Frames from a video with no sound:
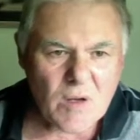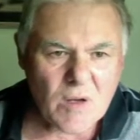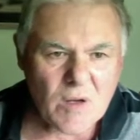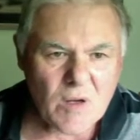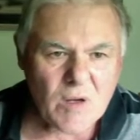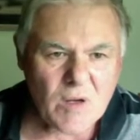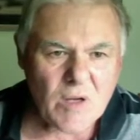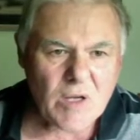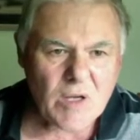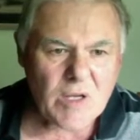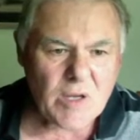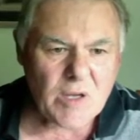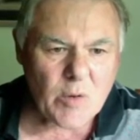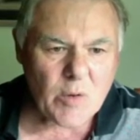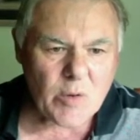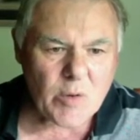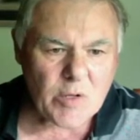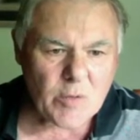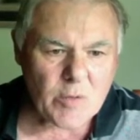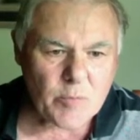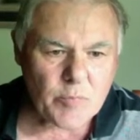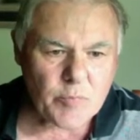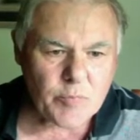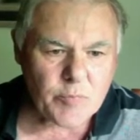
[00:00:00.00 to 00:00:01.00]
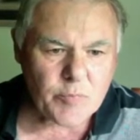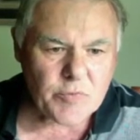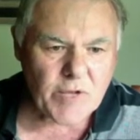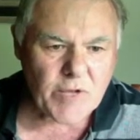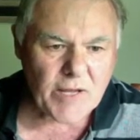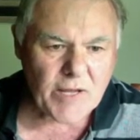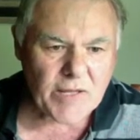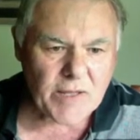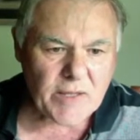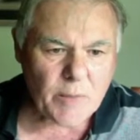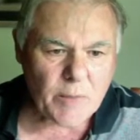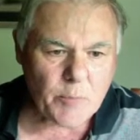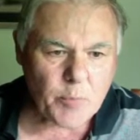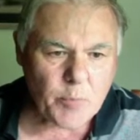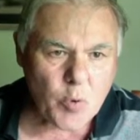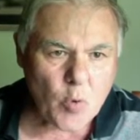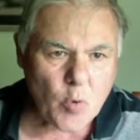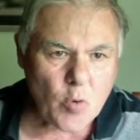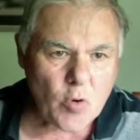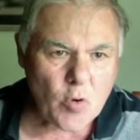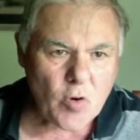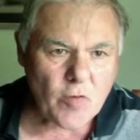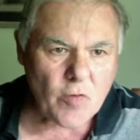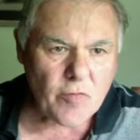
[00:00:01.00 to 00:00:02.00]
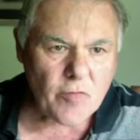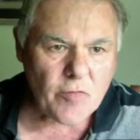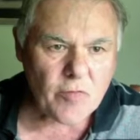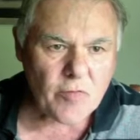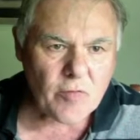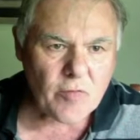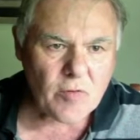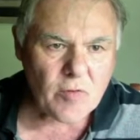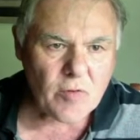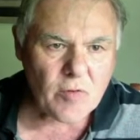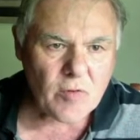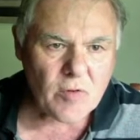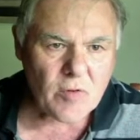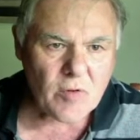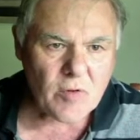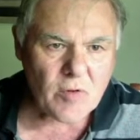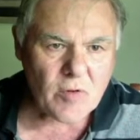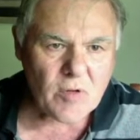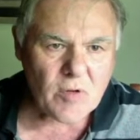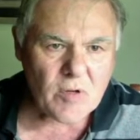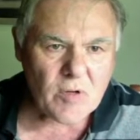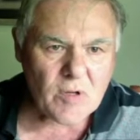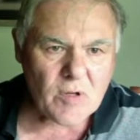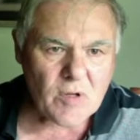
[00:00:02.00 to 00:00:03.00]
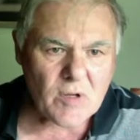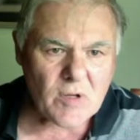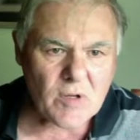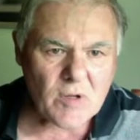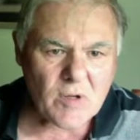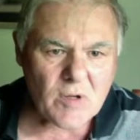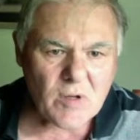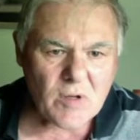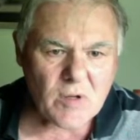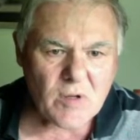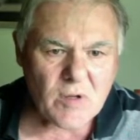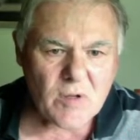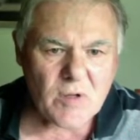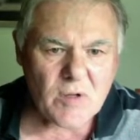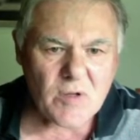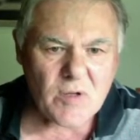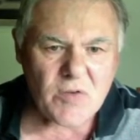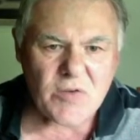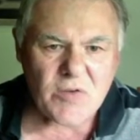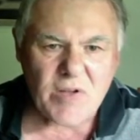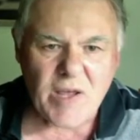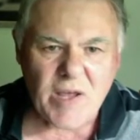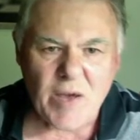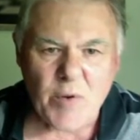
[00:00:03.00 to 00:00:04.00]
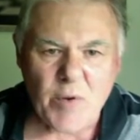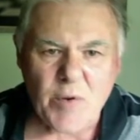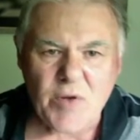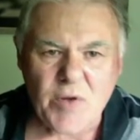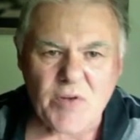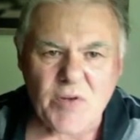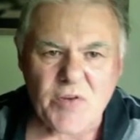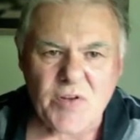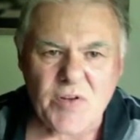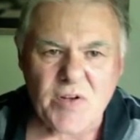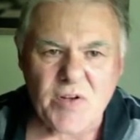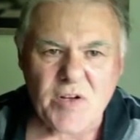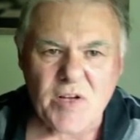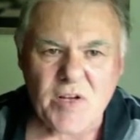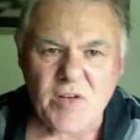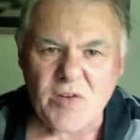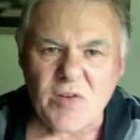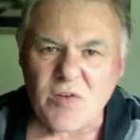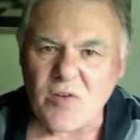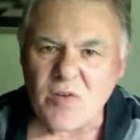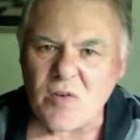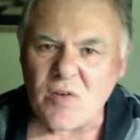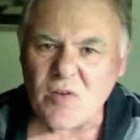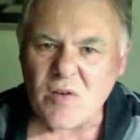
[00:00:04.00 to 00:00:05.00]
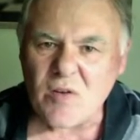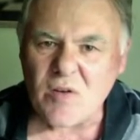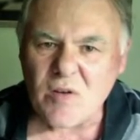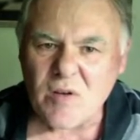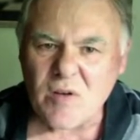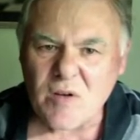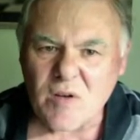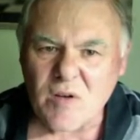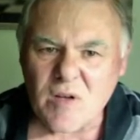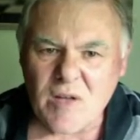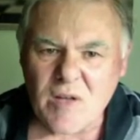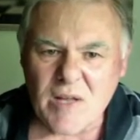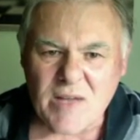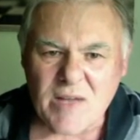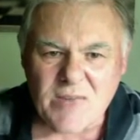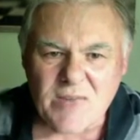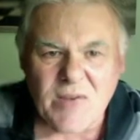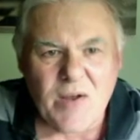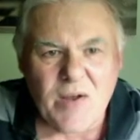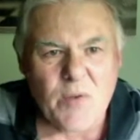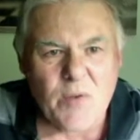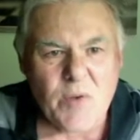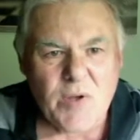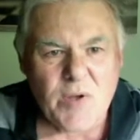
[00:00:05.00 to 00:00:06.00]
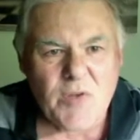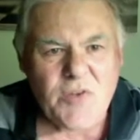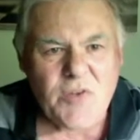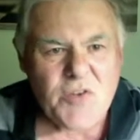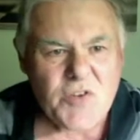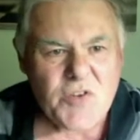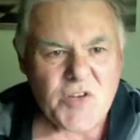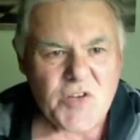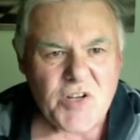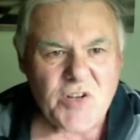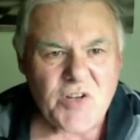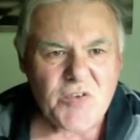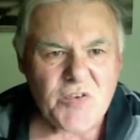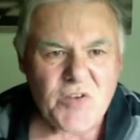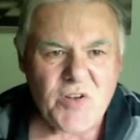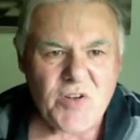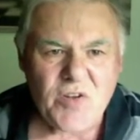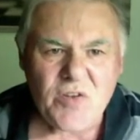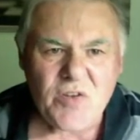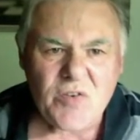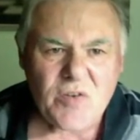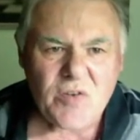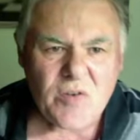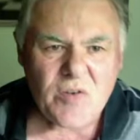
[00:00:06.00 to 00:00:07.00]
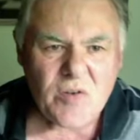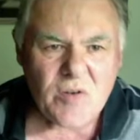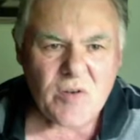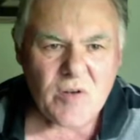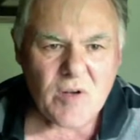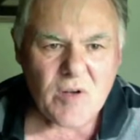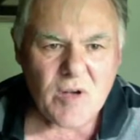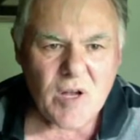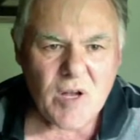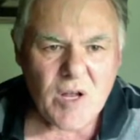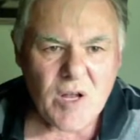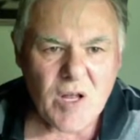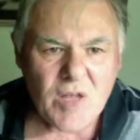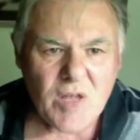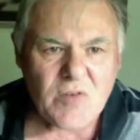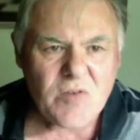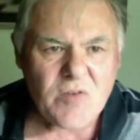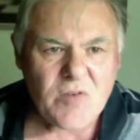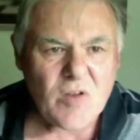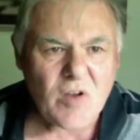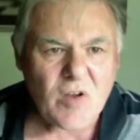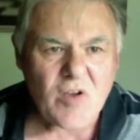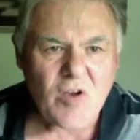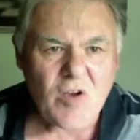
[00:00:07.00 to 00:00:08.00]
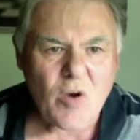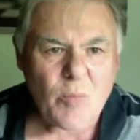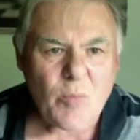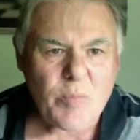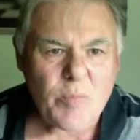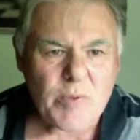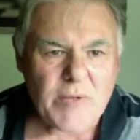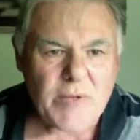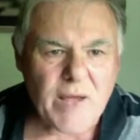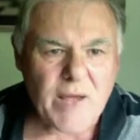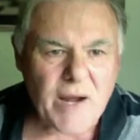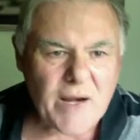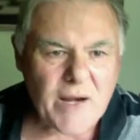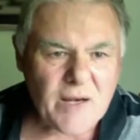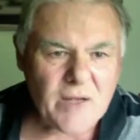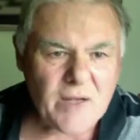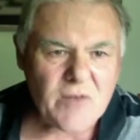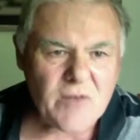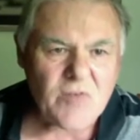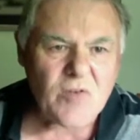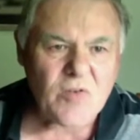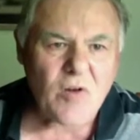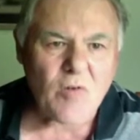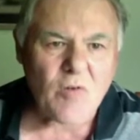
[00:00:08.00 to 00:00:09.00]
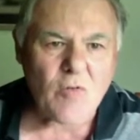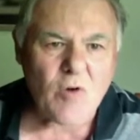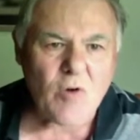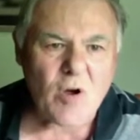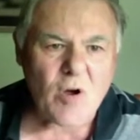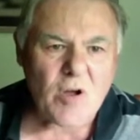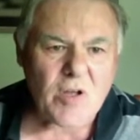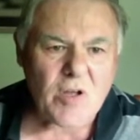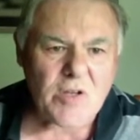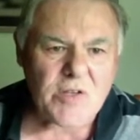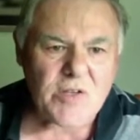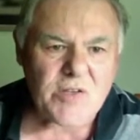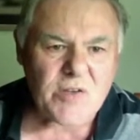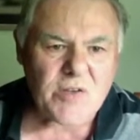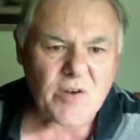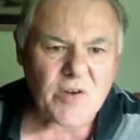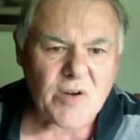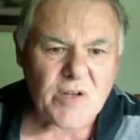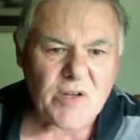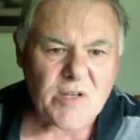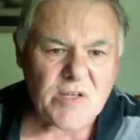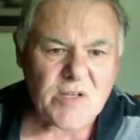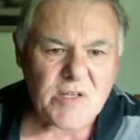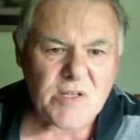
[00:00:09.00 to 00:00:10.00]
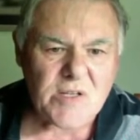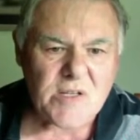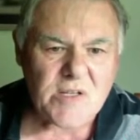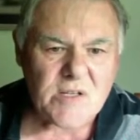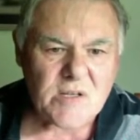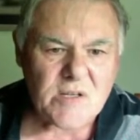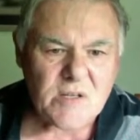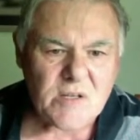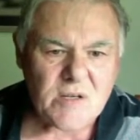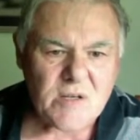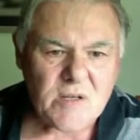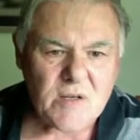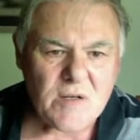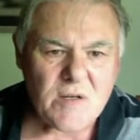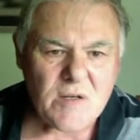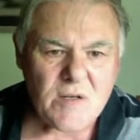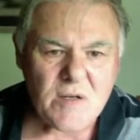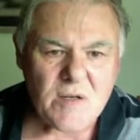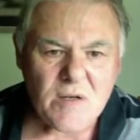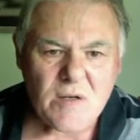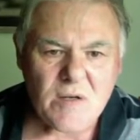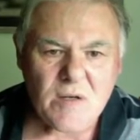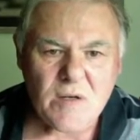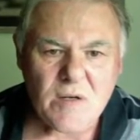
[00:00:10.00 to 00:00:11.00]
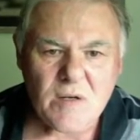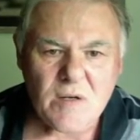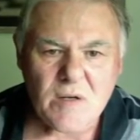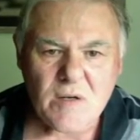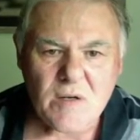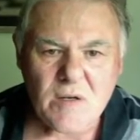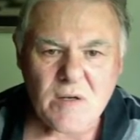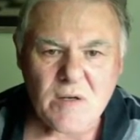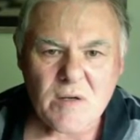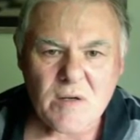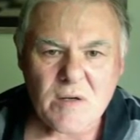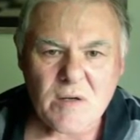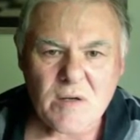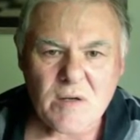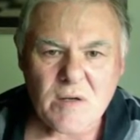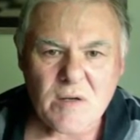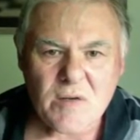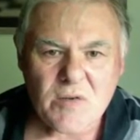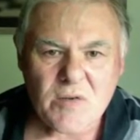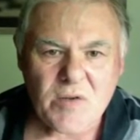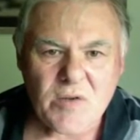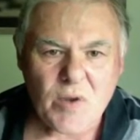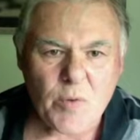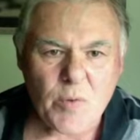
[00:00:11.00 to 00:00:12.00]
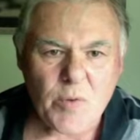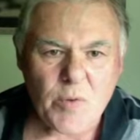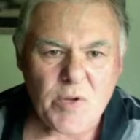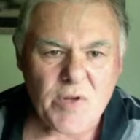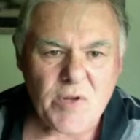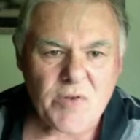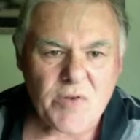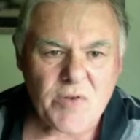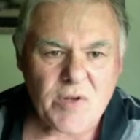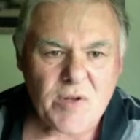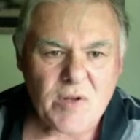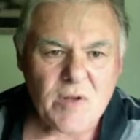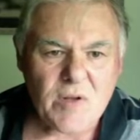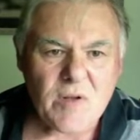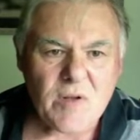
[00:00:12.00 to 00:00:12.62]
And now we can take that pawn off. See how easy it is? That's how easy chess is. It's not complicated. It's not rocket science. So easy.